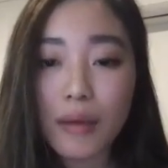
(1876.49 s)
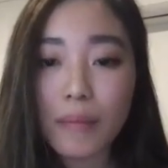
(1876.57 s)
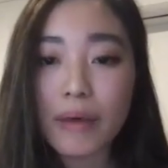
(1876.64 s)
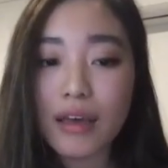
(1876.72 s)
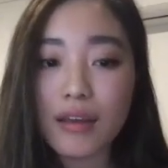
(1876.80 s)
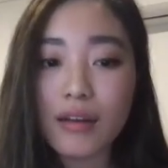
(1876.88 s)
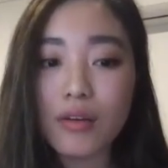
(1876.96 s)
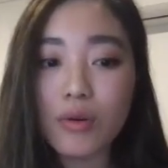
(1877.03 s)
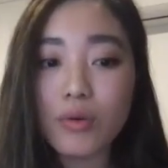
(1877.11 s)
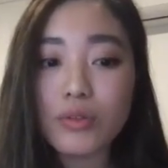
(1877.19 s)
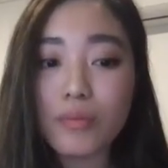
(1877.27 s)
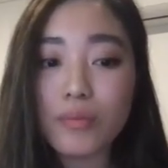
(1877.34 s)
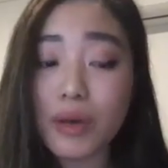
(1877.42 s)
But
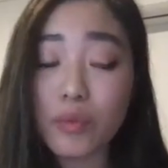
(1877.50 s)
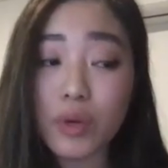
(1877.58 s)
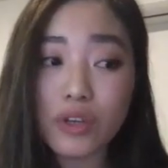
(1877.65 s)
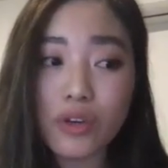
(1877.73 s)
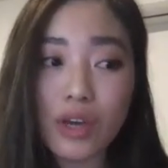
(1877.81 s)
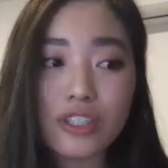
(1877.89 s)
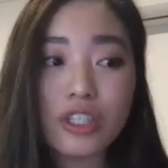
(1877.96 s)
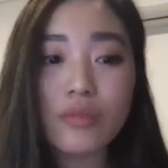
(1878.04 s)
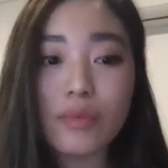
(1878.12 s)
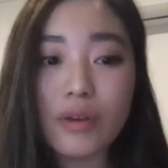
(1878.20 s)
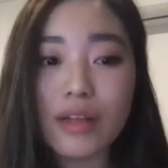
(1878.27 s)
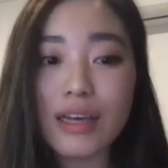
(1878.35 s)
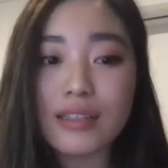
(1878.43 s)
when you actually
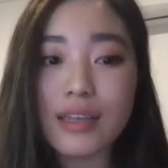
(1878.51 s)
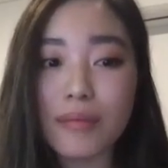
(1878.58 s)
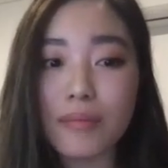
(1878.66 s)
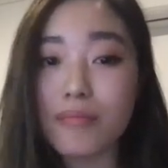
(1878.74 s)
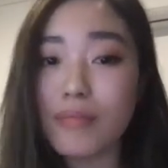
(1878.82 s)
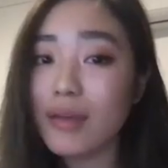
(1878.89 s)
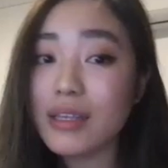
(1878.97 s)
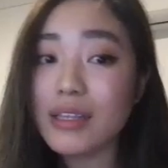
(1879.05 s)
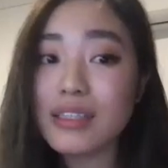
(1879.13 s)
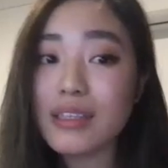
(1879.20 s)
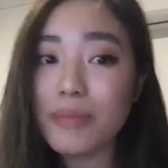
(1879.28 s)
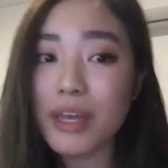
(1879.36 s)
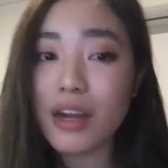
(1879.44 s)
realize like maybe
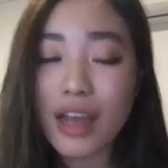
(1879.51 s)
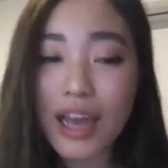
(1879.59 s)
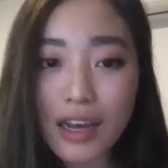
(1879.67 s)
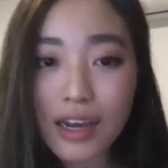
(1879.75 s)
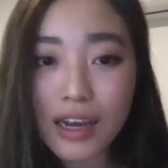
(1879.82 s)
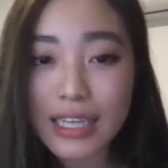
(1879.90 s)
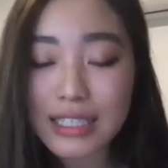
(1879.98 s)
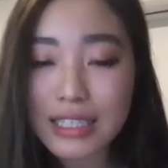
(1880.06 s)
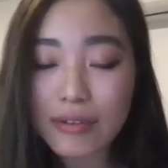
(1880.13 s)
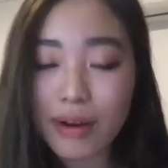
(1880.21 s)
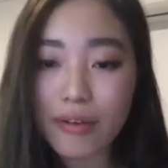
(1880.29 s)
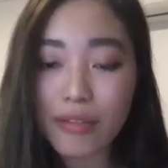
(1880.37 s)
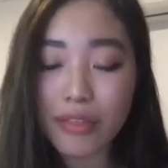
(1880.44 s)
there's a better idea
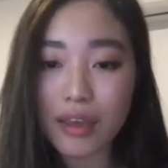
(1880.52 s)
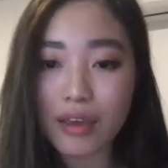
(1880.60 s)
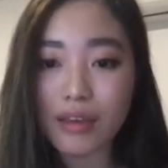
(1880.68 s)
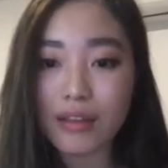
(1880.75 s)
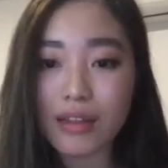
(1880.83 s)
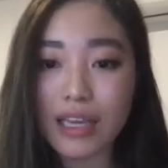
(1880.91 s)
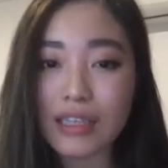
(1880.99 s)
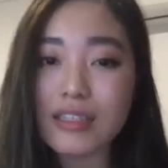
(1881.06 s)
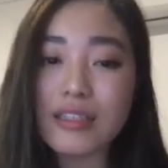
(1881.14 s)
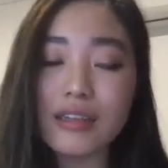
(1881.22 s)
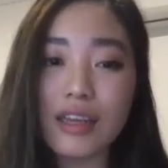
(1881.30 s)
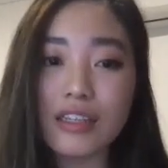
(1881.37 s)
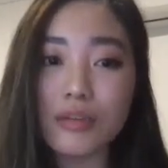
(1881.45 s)
out there, like it
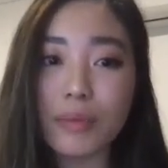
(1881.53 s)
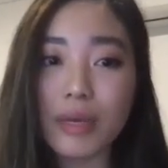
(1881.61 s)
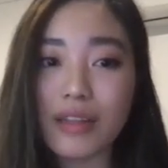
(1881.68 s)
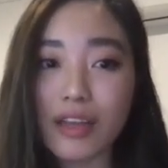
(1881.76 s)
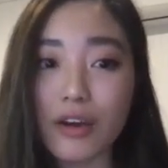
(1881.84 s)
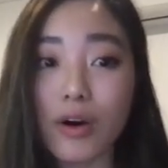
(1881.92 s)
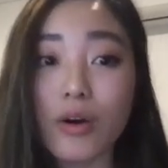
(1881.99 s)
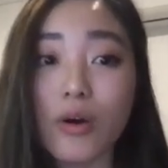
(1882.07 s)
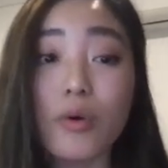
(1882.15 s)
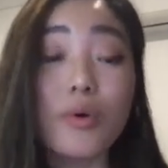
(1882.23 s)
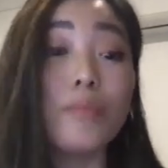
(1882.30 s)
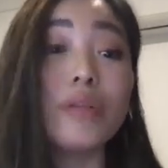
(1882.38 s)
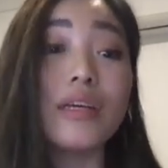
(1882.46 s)
doesn't need to be like a
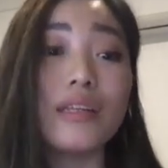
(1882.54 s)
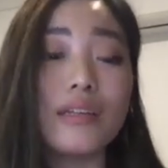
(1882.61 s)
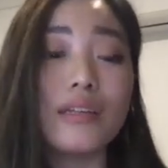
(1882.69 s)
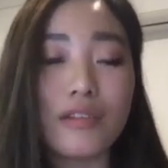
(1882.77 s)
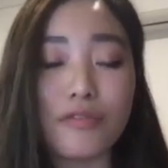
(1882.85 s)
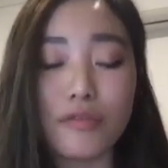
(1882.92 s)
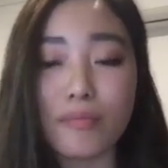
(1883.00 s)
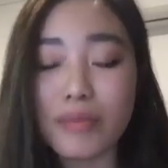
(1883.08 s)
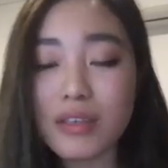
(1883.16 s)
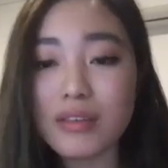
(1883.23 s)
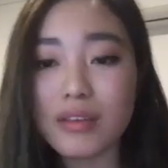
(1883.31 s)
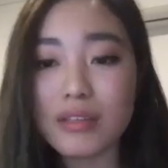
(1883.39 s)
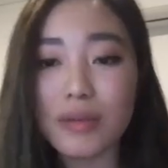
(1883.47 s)
whole completely different
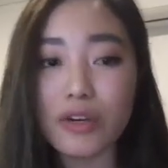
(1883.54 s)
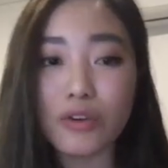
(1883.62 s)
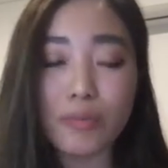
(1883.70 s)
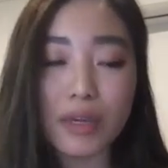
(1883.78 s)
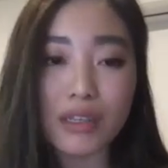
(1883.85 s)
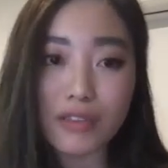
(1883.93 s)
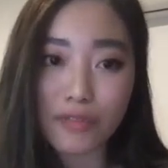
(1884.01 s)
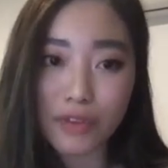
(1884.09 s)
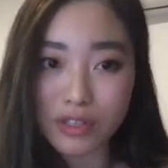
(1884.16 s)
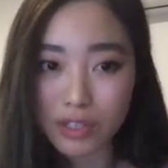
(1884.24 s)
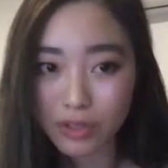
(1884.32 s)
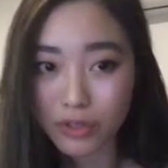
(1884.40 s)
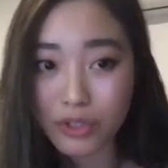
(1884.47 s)
business, but it could be a different
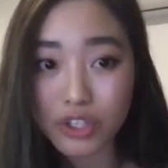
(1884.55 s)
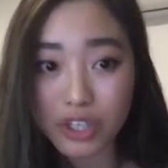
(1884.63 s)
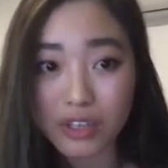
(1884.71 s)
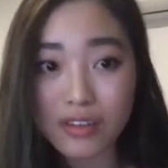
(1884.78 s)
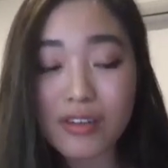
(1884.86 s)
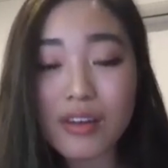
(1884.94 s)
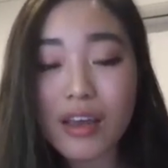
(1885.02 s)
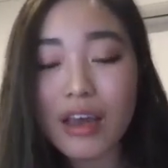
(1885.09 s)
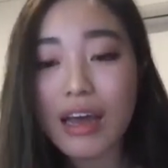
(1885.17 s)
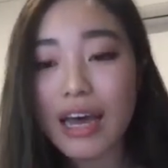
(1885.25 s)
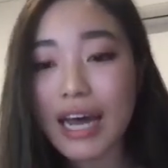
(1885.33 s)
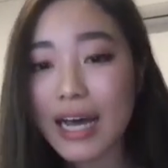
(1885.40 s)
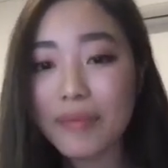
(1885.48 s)
solution.
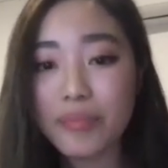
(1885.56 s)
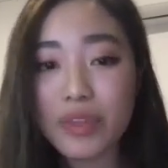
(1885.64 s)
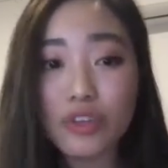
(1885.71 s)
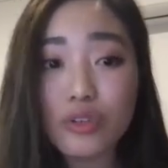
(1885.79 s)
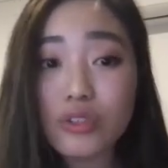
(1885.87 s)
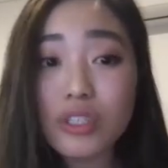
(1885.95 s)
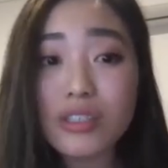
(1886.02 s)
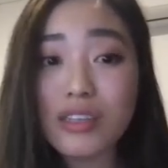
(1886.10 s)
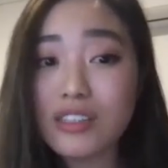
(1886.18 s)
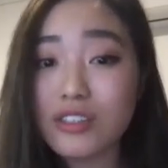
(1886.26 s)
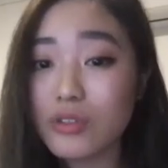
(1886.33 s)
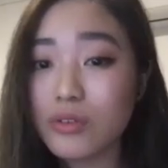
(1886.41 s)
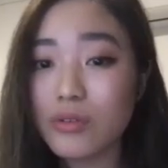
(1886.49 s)
You just
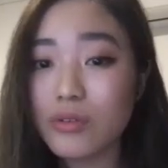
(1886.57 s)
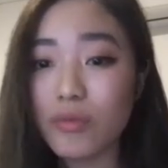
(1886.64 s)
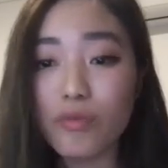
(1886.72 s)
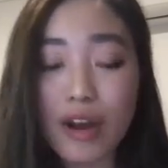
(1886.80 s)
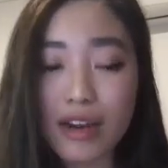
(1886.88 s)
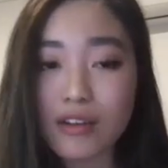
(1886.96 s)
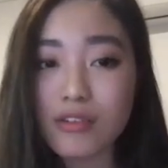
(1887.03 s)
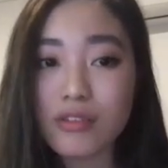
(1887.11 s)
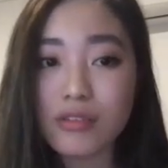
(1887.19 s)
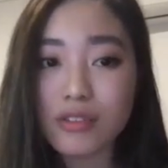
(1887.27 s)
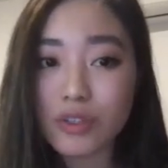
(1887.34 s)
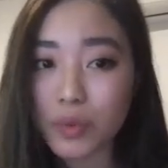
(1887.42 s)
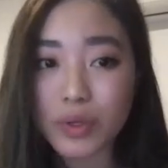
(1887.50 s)
need to run
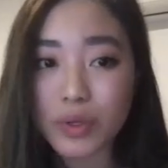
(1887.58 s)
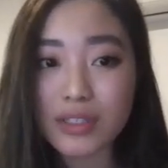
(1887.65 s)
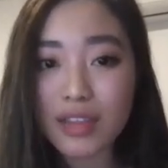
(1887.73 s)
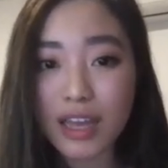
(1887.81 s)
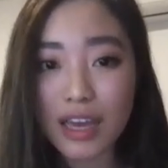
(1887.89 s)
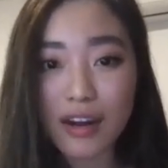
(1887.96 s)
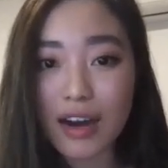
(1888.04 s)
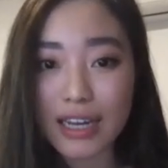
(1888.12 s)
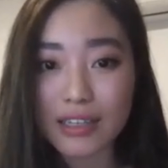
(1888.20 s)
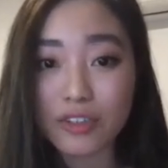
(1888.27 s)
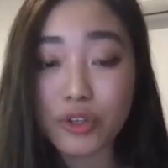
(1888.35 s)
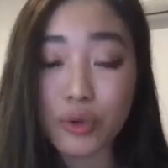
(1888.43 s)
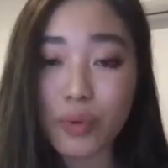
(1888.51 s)
towards that
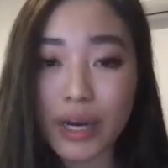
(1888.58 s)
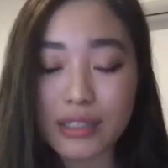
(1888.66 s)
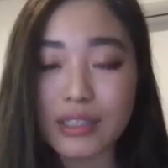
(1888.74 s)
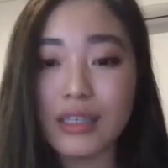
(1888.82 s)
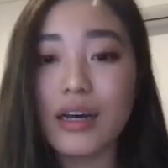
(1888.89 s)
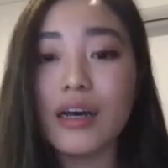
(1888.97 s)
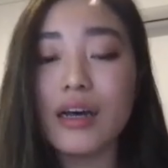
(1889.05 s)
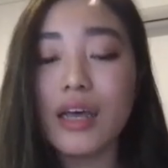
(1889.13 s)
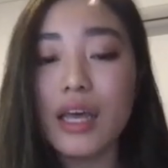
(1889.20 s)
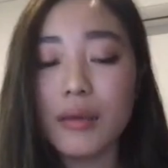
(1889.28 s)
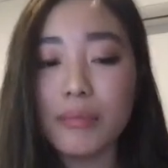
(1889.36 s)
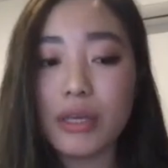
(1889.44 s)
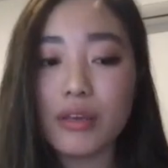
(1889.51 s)
new idea,
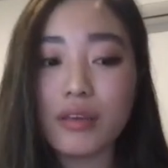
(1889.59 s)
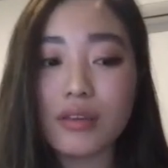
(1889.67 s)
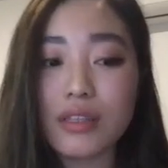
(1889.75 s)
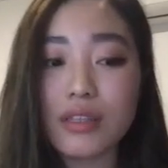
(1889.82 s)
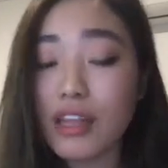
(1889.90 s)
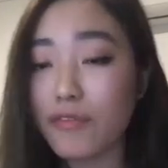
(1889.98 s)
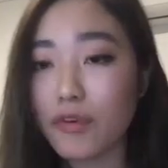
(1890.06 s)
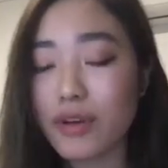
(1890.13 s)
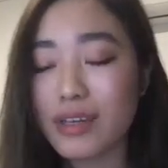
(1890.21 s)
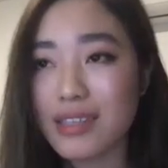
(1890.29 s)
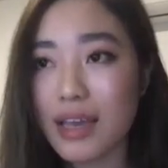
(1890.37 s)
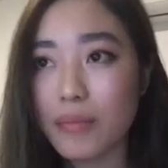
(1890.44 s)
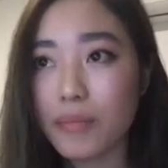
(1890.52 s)
because like, for
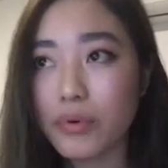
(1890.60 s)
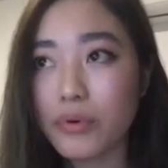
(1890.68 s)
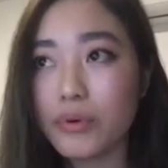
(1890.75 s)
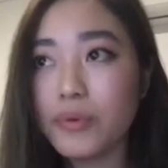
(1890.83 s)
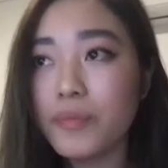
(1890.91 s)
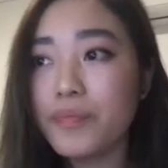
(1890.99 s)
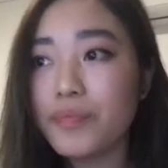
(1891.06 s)
example,